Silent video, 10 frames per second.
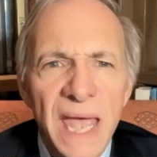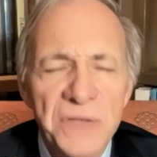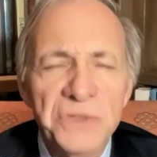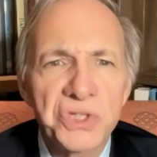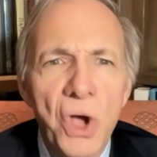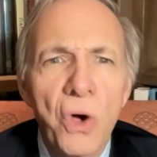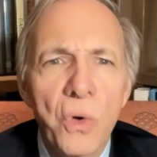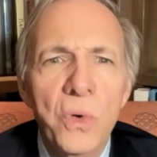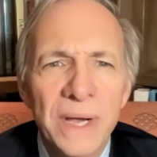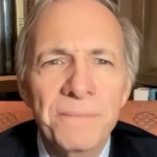And
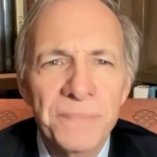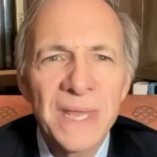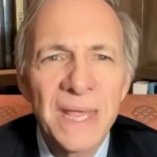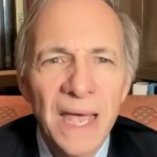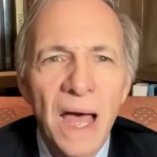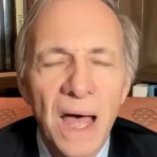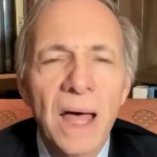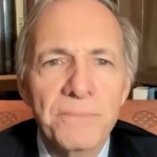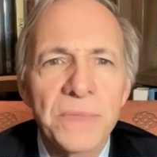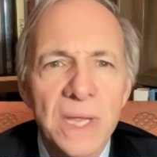so
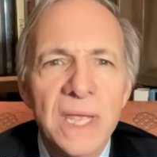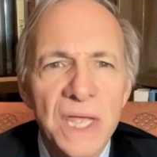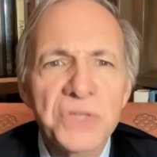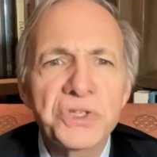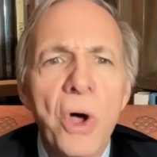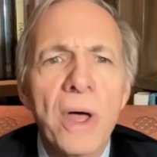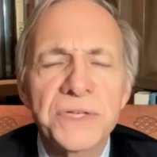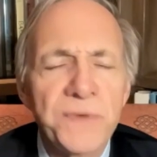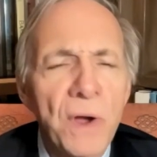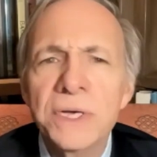
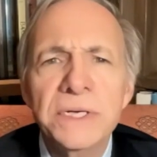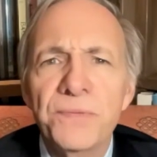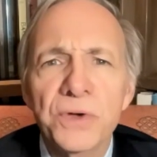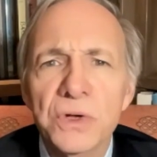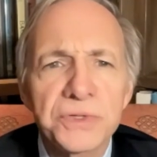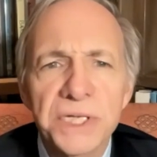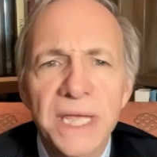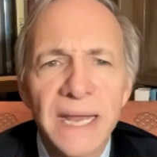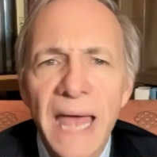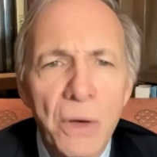it's very difficult to
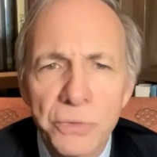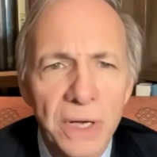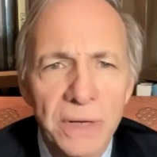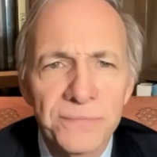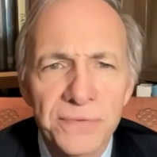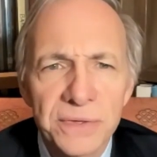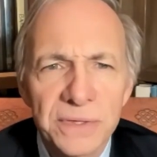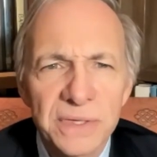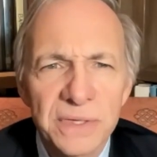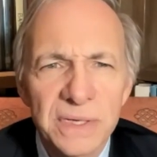get out
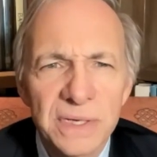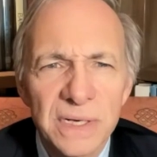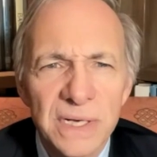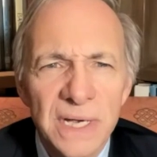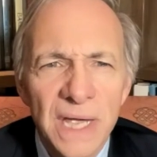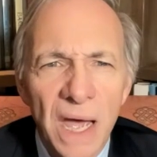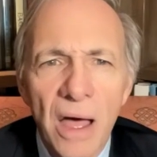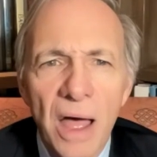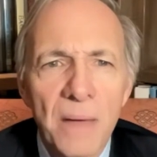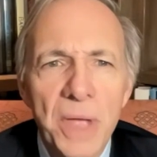
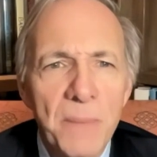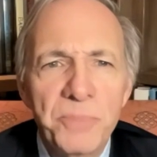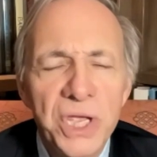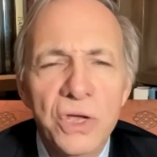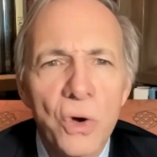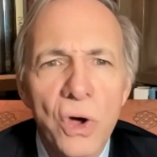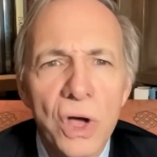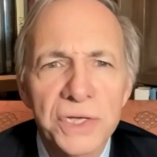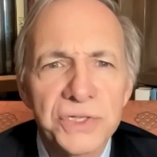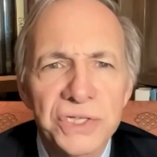of,
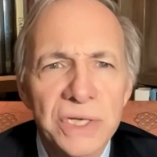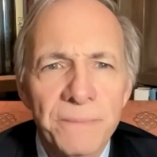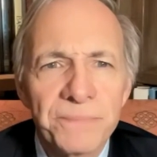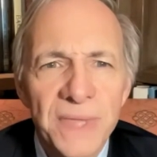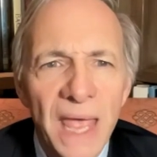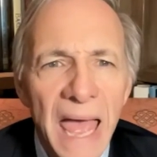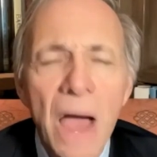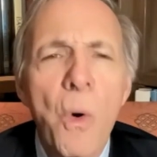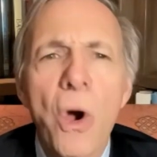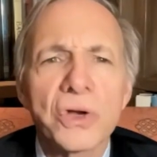because
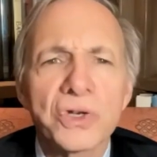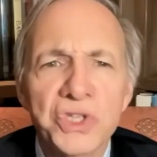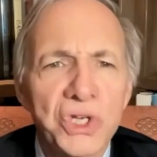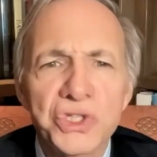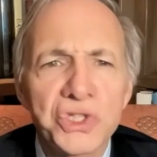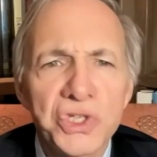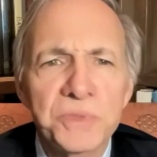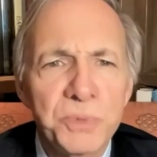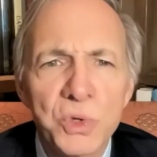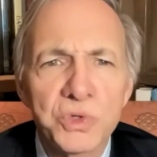how are such
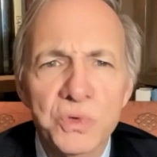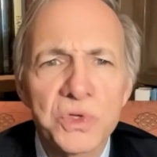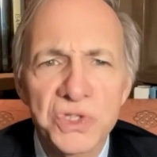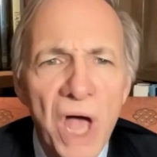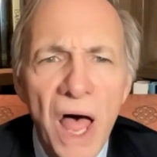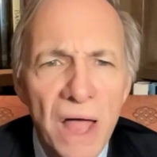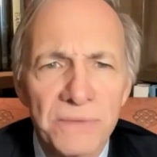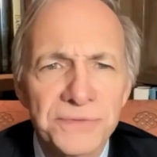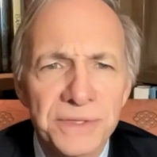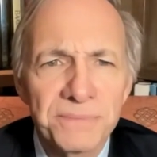disputes
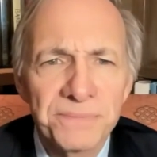resolved?